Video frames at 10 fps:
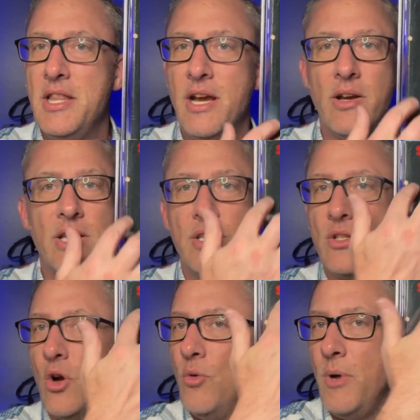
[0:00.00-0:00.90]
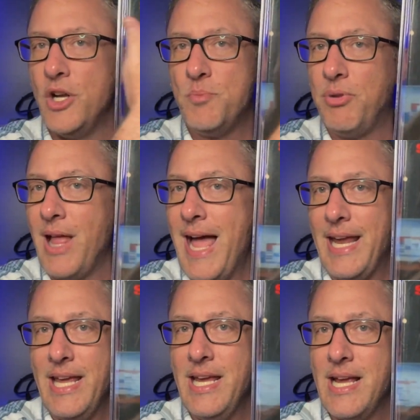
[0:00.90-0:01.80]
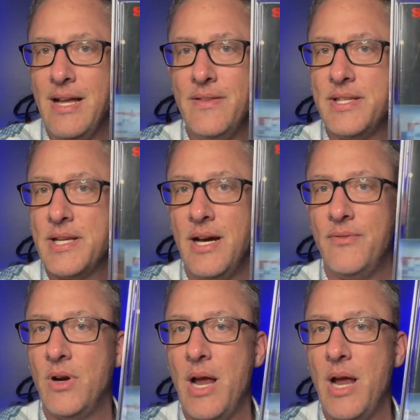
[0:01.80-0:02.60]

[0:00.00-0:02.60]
There is so much black ink on this cover,